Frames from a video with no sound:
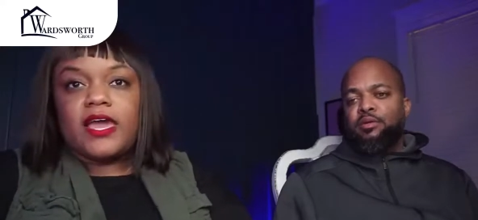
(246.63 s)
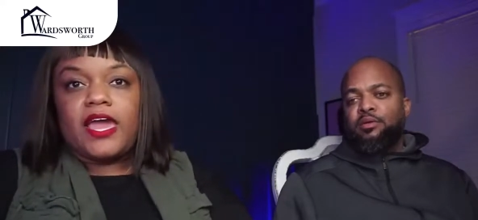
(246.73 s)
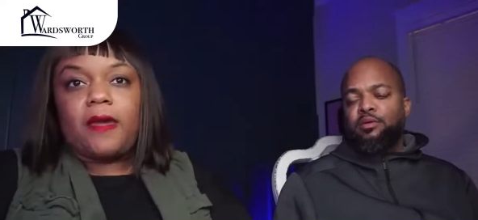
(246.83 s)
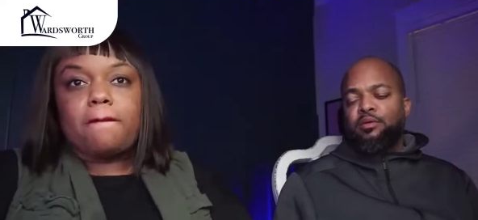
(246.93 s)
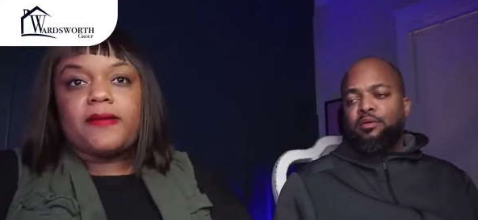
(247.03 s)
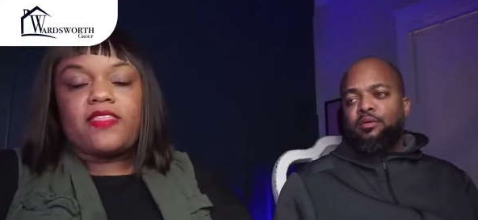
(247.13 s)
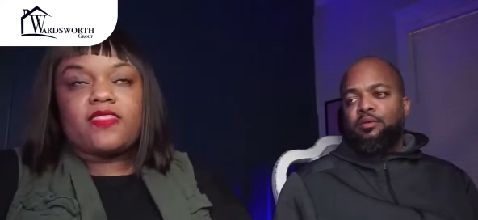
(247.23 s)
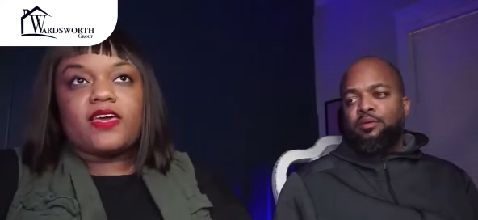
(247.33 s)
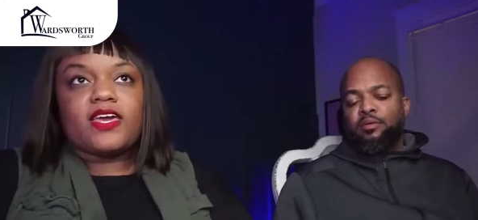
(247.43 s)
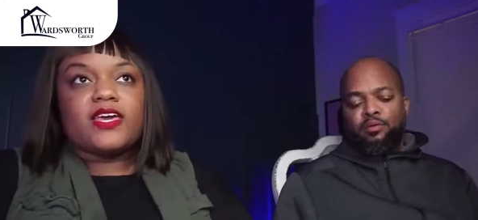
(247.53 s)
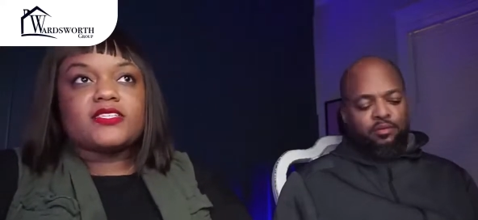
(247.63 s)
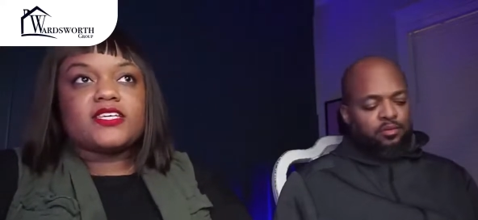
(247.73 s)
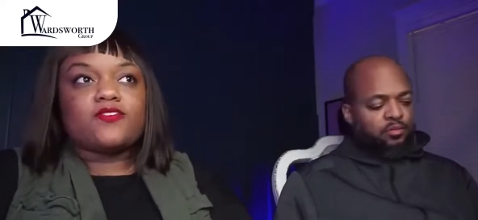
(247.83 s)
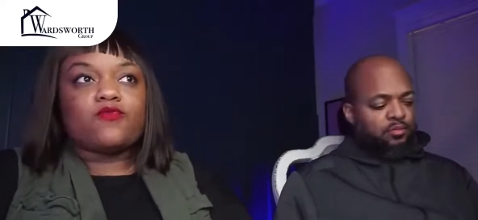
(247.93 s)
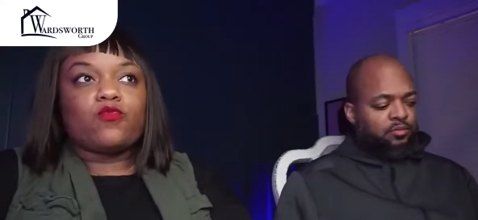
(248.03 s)
Speaker 1: And my thing is,
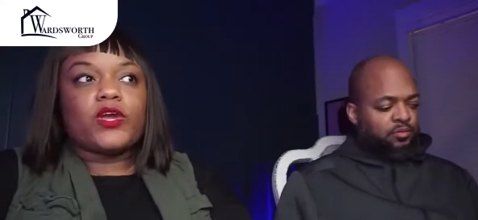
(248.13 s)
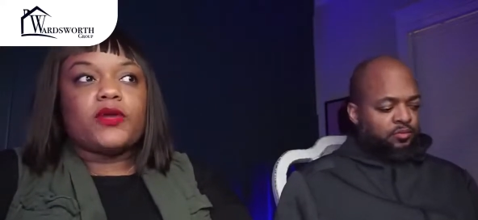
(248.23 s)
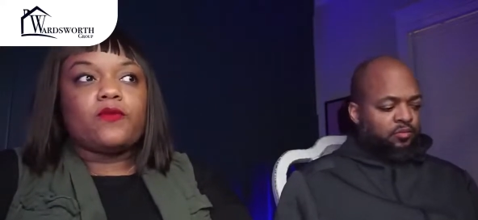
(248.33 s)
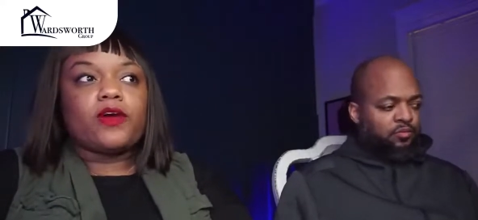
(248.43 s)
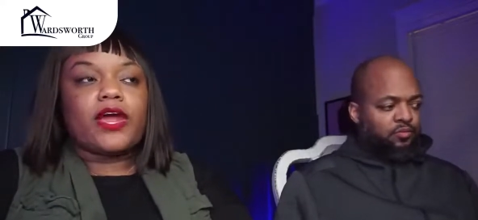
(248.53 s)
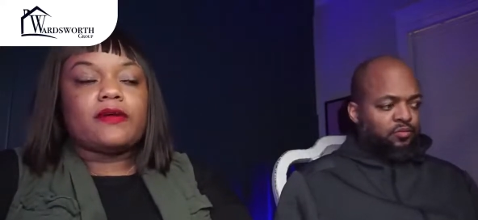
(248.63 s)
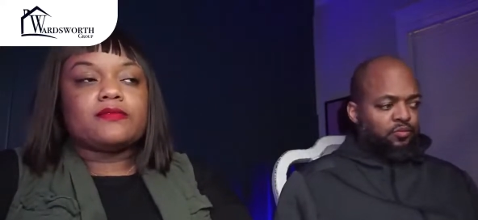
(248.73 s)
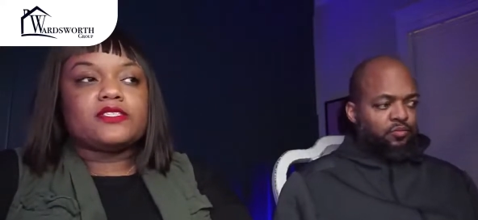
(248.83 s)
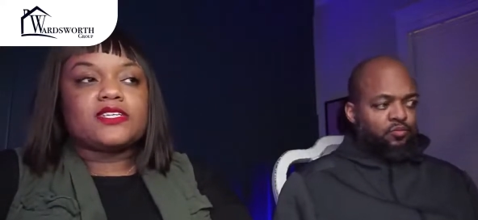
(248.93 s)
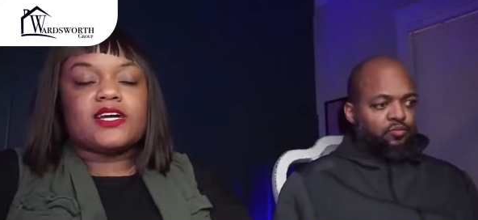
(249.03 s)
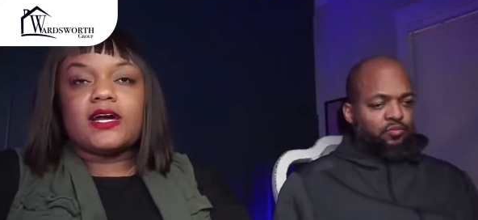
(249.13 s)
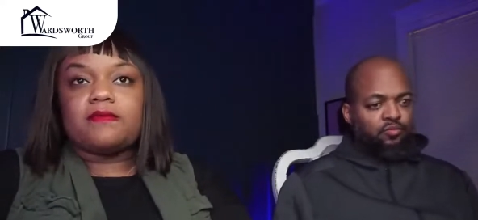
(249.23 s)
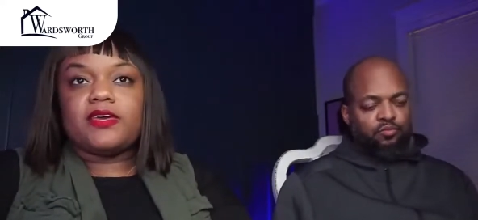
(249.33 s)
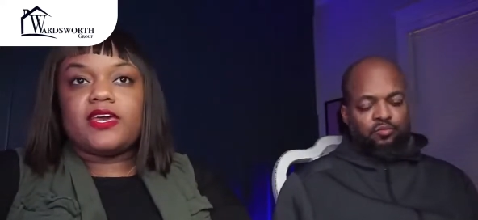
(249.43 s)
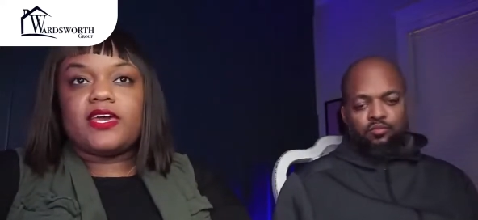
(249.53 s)
if we were able to
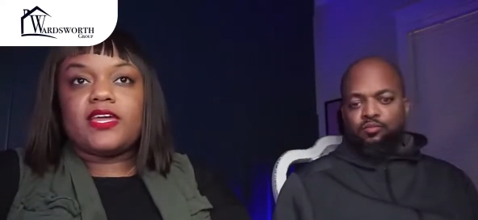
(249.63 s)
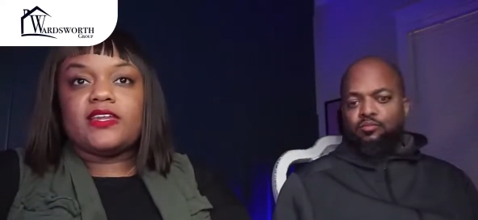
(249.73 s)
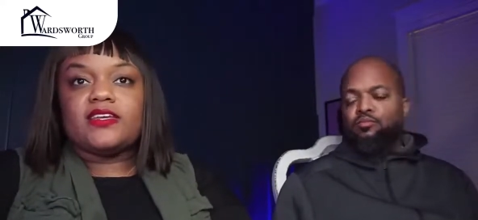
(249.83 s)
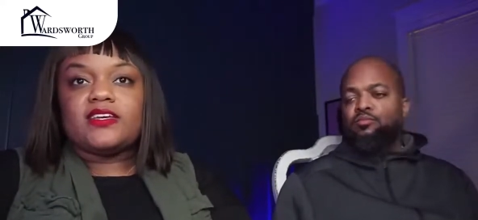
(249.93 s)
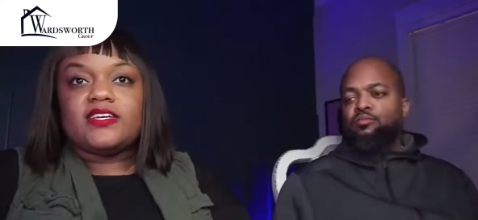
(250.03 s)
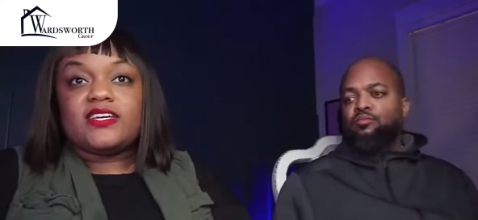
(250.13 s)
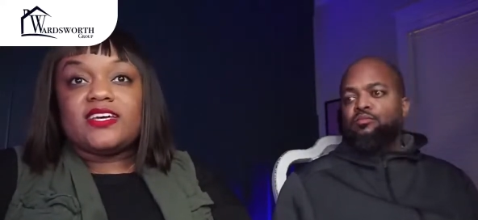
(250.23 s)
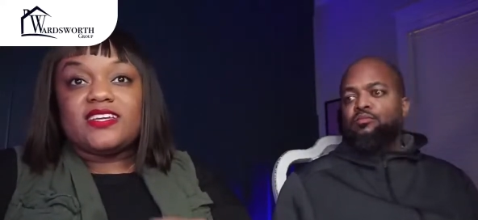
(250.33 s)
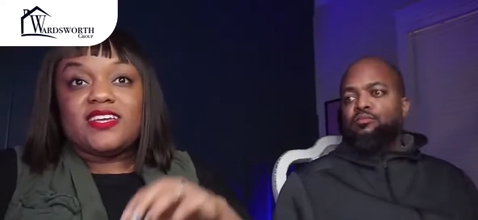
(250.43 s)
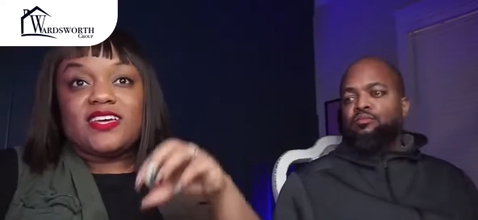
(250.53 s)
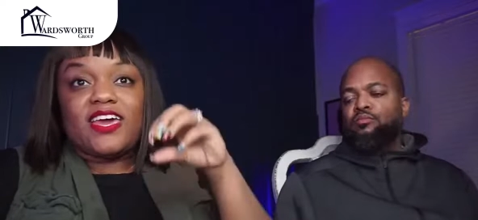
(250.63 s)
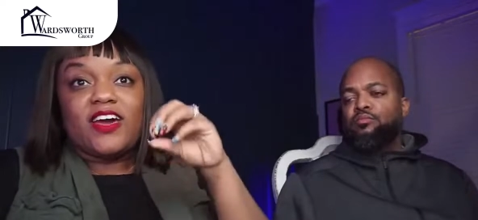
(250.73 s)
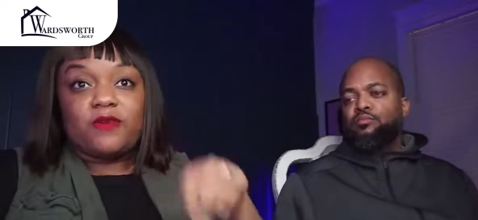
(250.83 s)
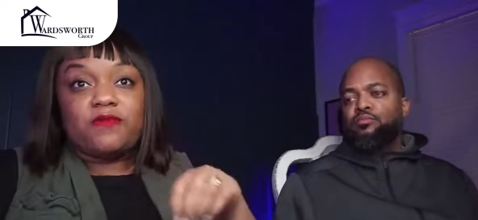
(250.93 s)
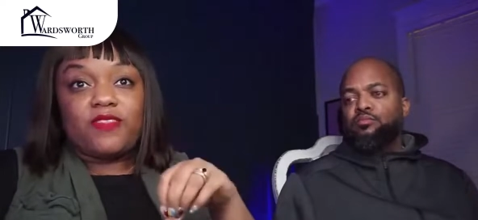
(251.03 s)
come in,
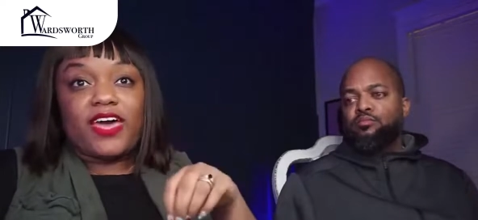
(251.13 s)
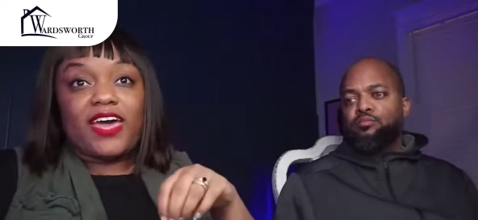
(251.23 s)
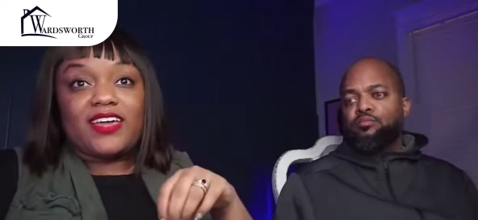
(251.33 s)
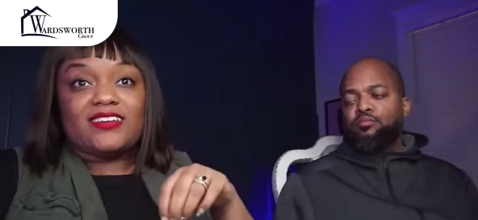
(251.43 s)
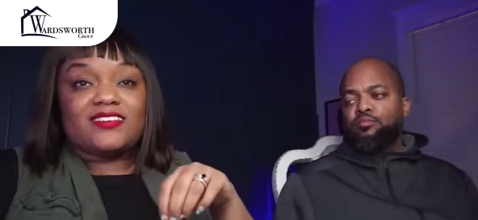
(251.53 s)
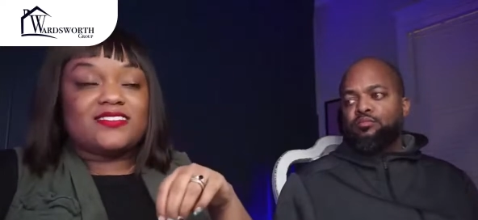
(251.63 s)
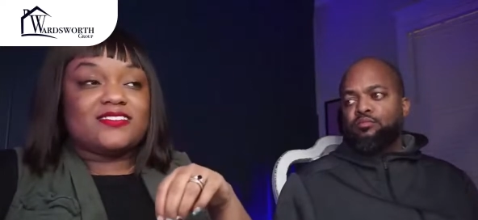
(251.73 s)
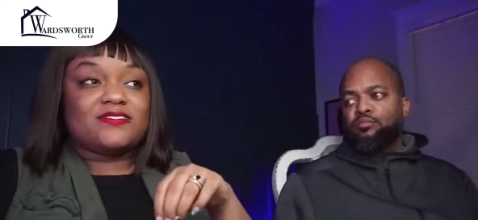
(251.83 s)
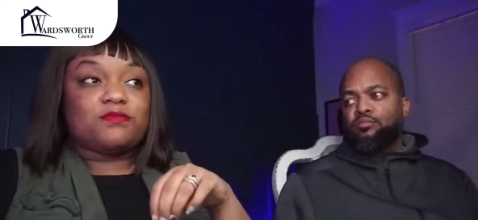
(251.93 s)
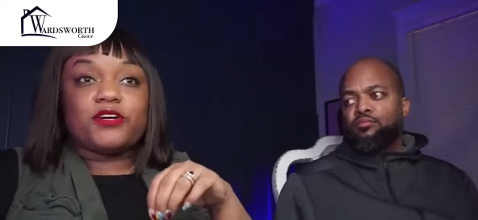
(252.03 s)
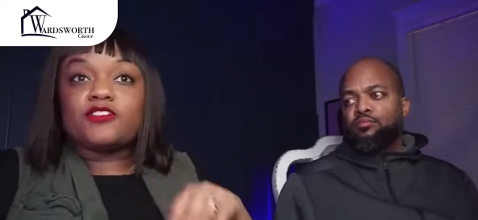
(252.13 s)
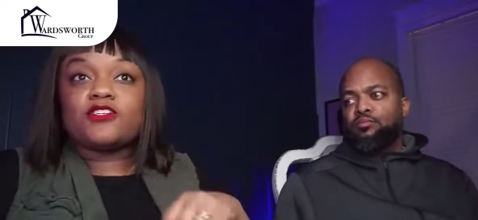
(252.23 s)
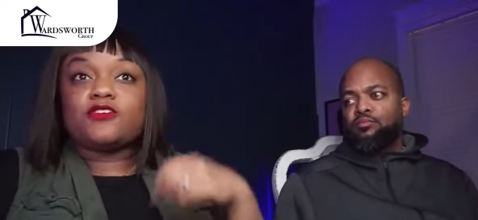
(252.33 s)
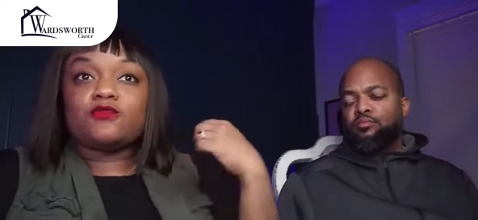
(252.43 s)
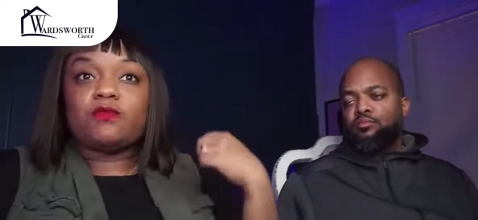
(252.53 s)
help that person
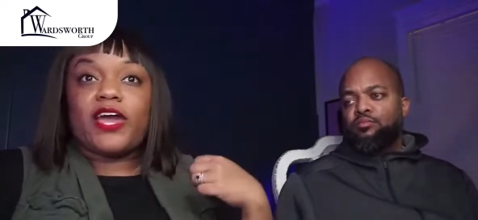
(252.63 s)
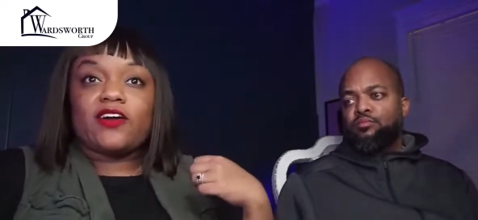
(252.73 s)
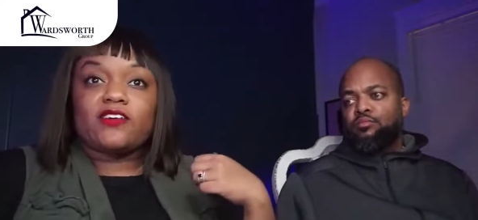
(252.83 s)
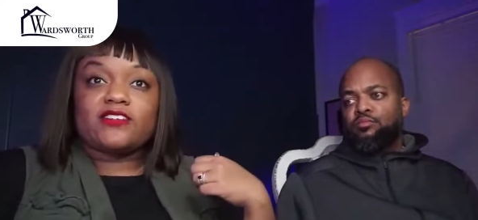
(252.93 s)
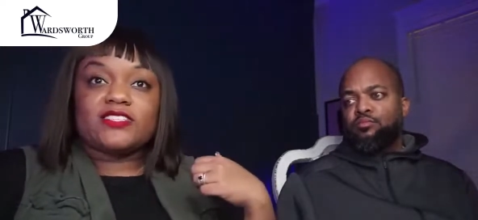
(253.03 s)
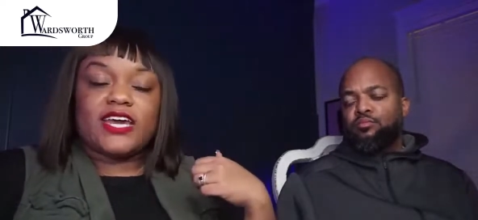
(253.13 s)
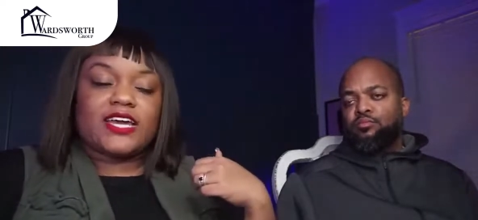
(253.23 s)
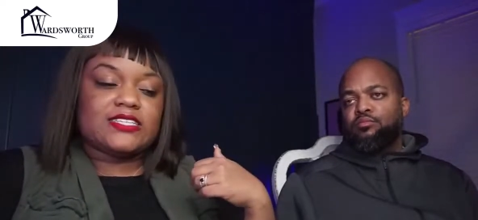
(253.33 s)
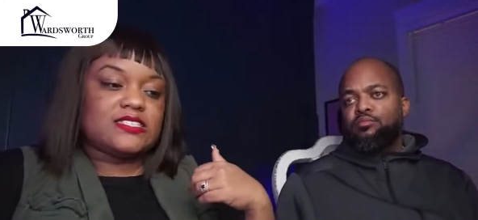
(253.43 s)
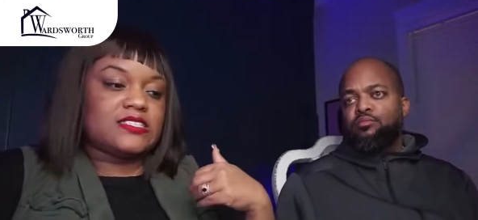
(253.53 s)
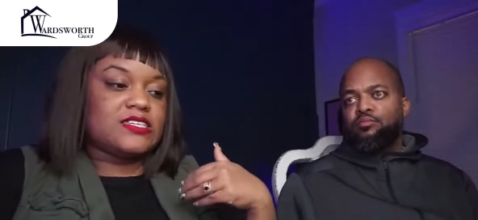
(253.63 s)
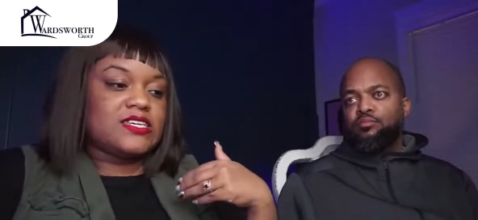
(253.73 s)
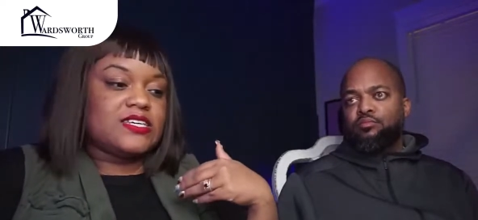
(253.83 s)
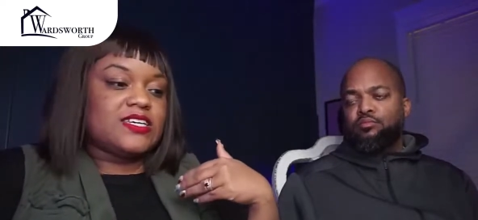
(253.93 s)
who's back on their taxes